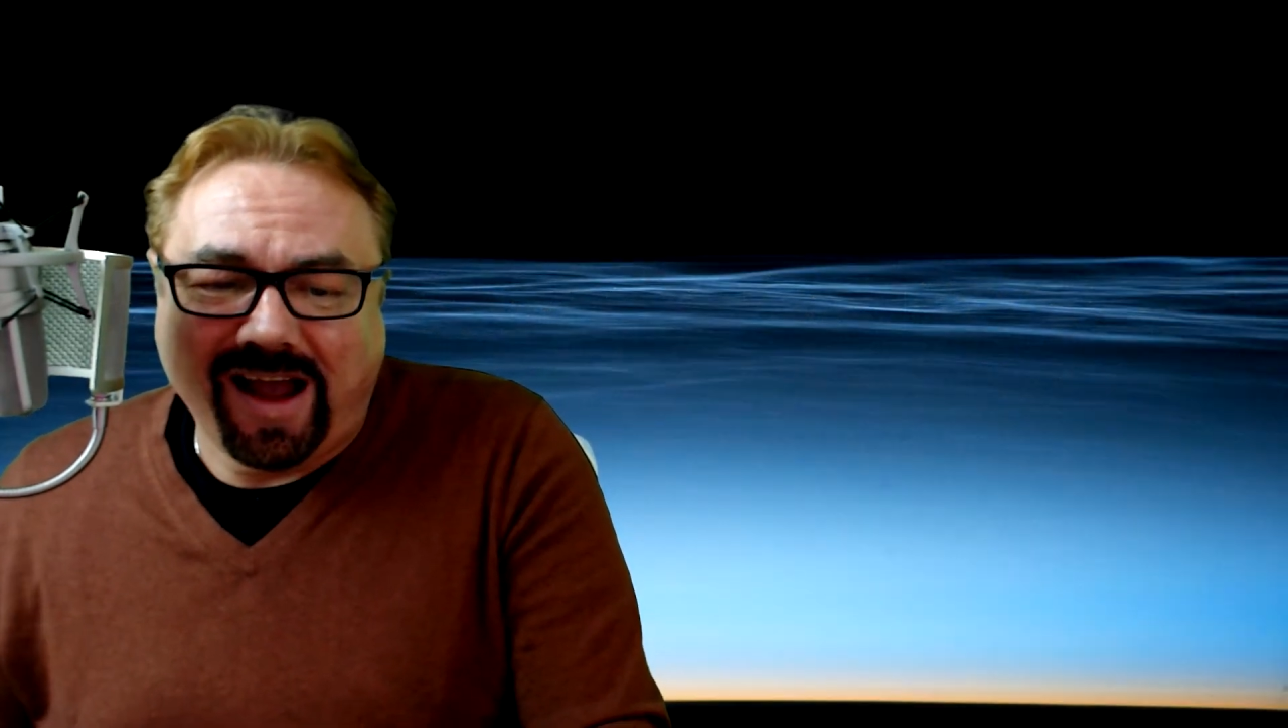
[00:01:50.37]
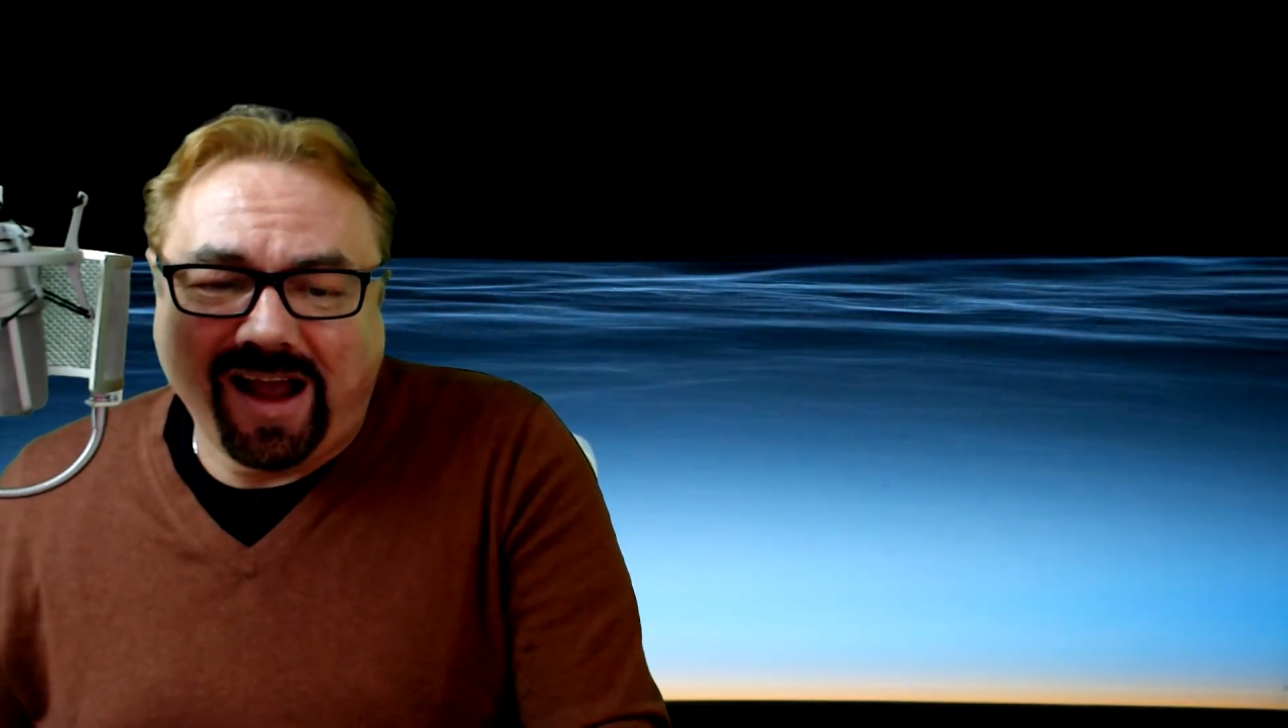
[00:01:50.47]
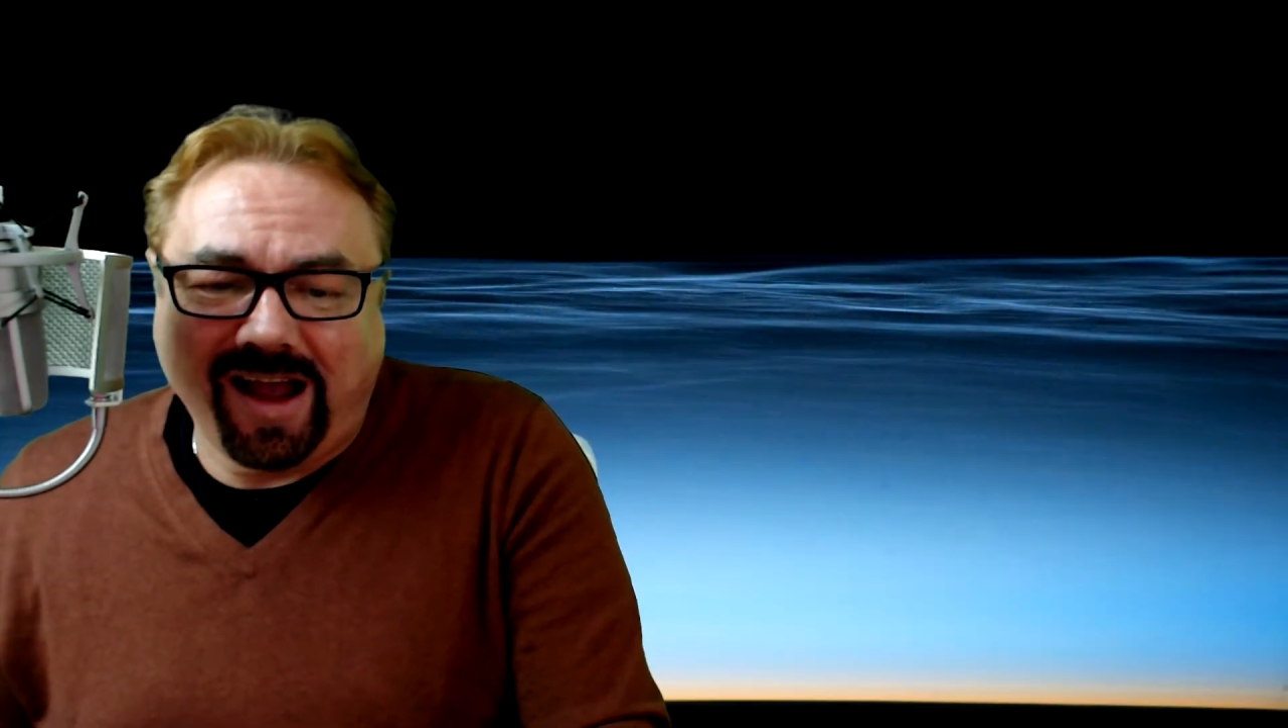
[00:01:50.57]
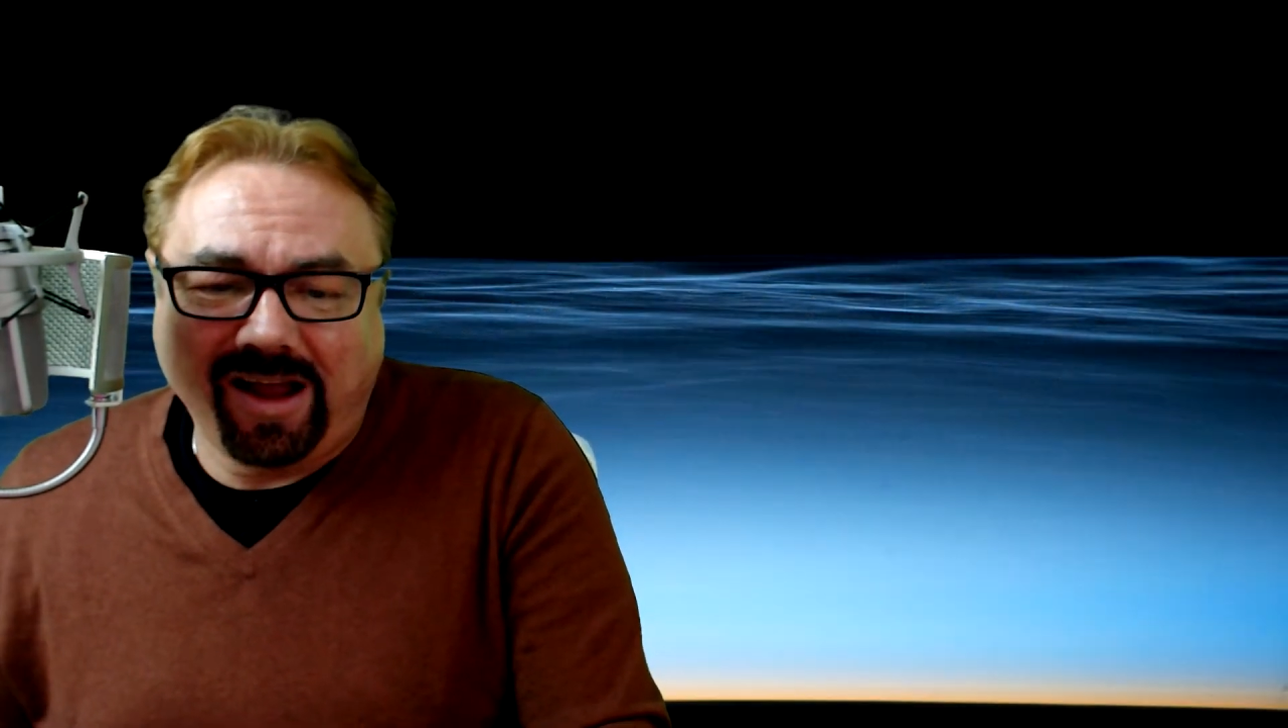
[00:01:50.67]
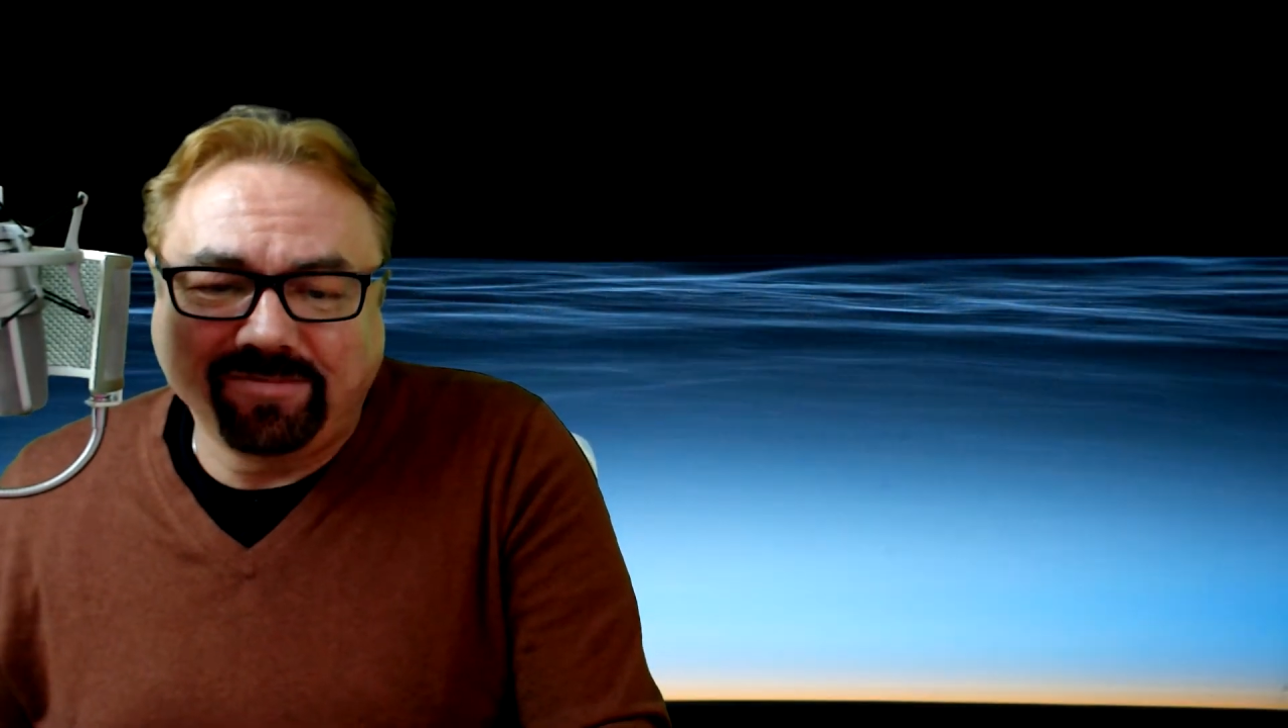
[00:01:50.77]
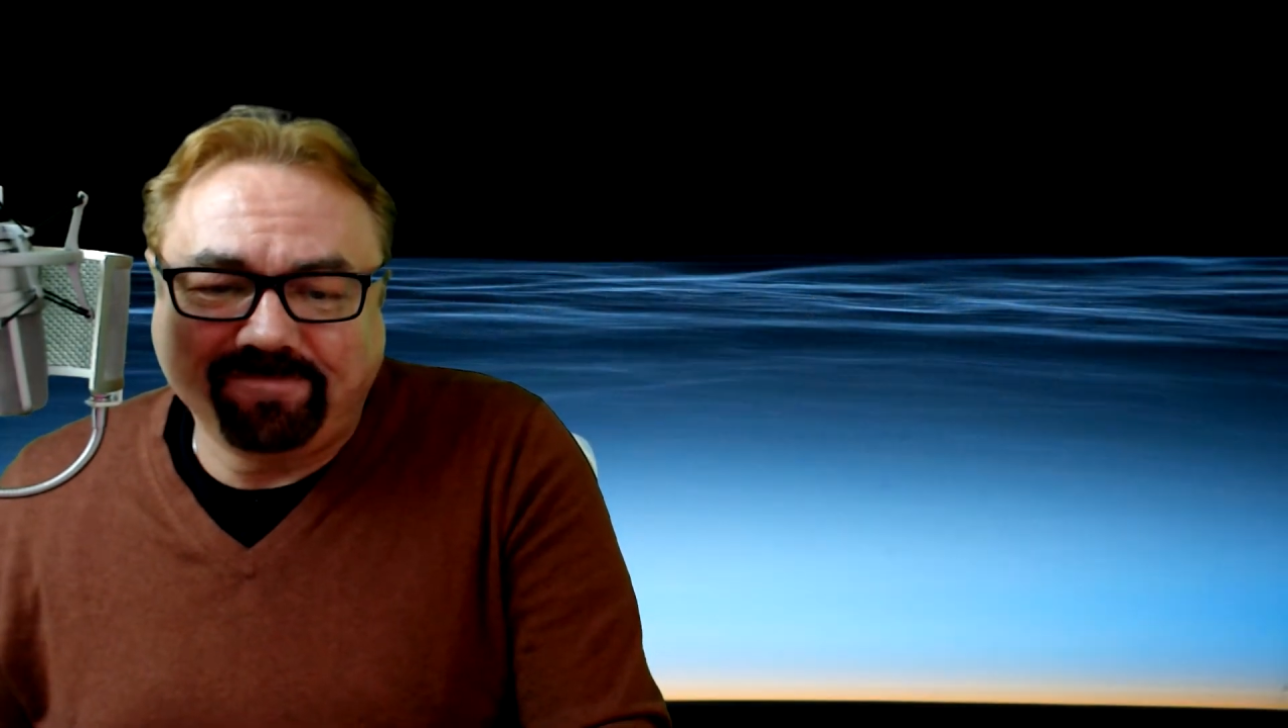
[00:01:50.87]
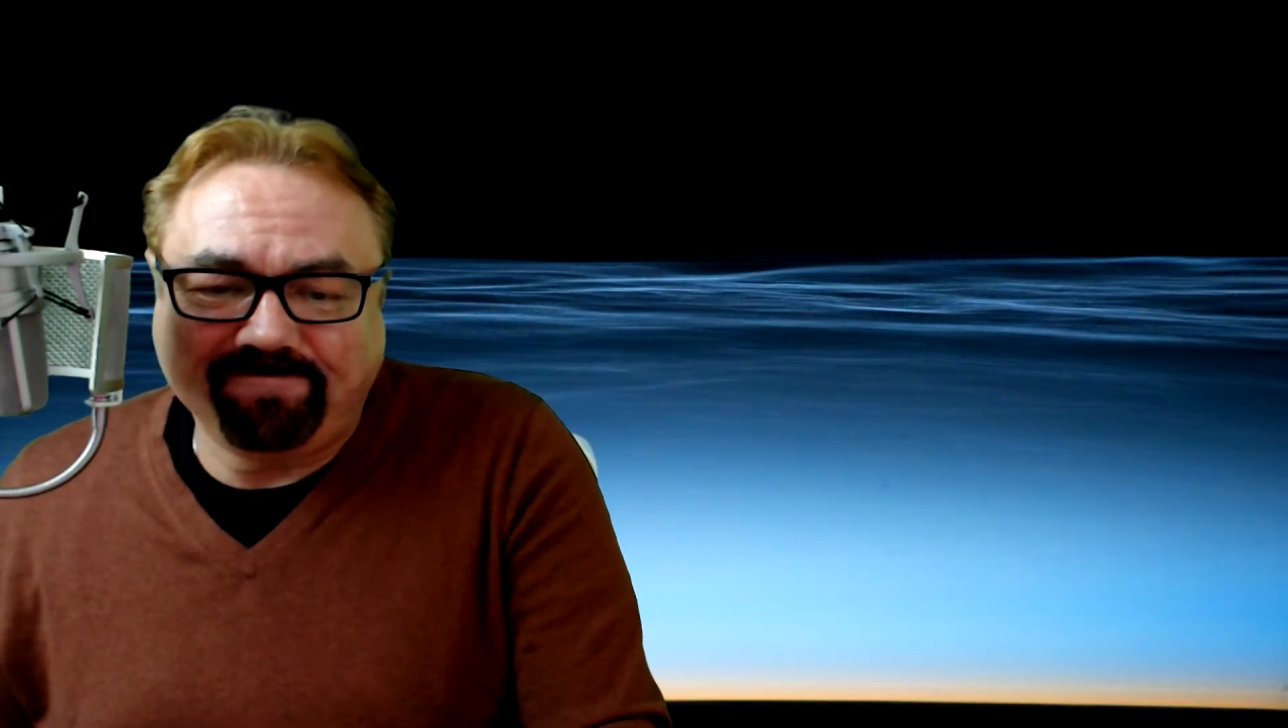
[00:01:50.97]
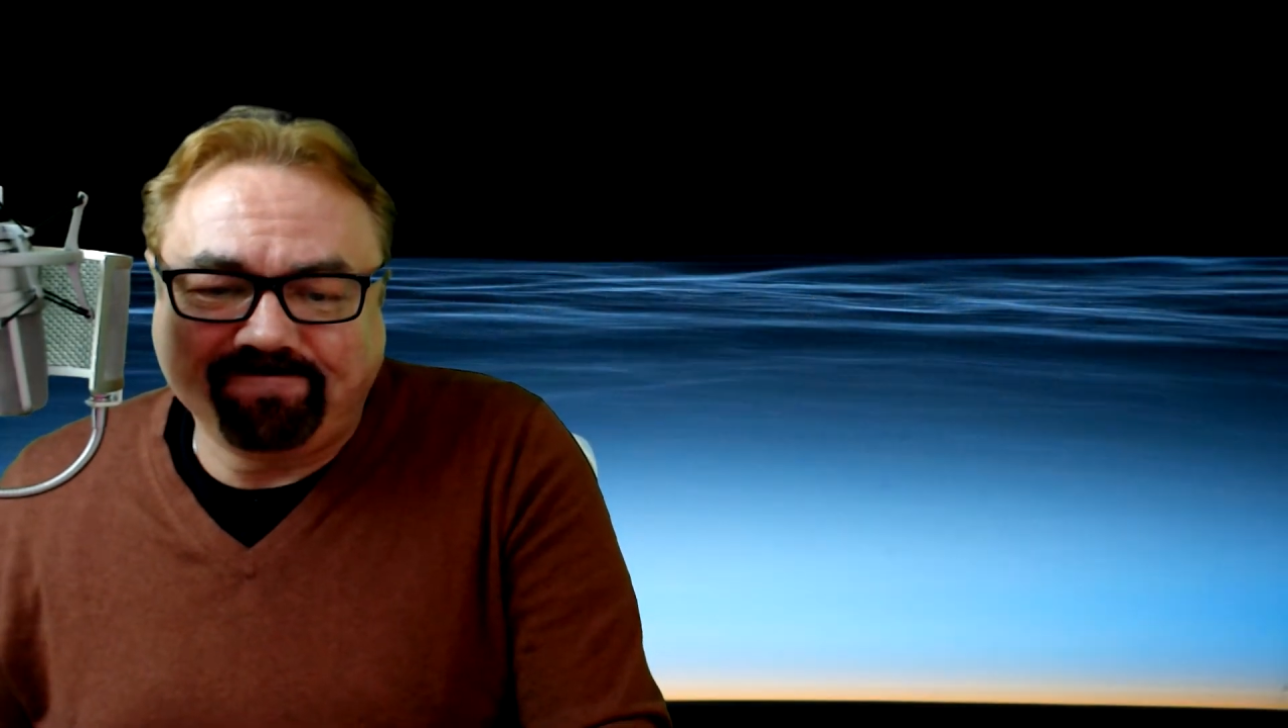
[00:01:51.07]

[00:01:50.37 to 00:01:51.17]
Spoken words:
All